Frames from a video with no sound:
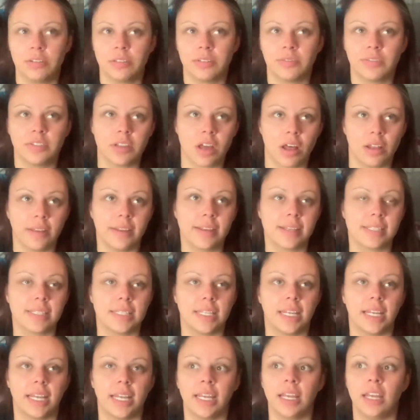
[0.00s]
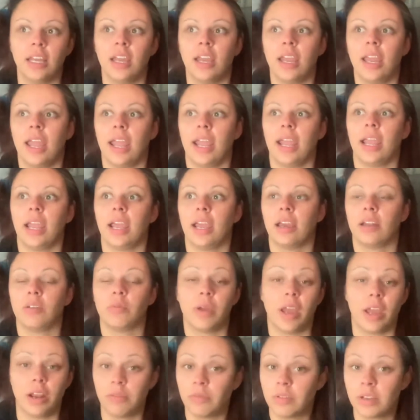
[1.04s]
of Salt Lake City, and we
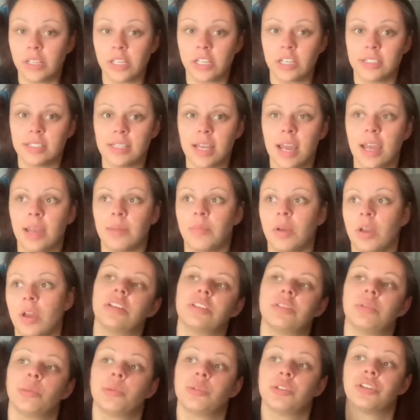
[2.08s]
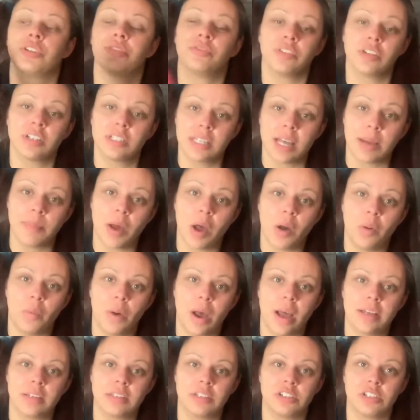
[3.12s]
had a really good time. So it was her first time out
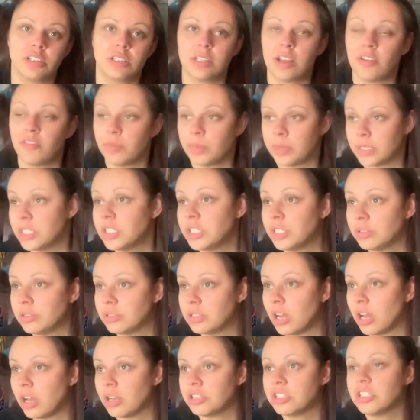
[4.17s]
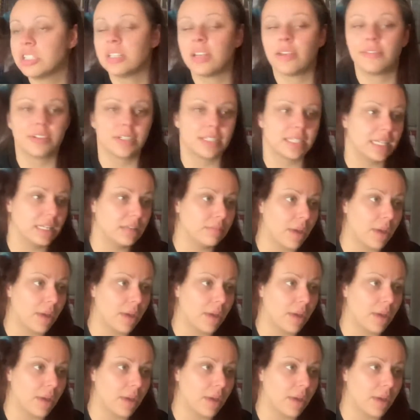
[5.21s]
west. She's never been to Utah. She's never seen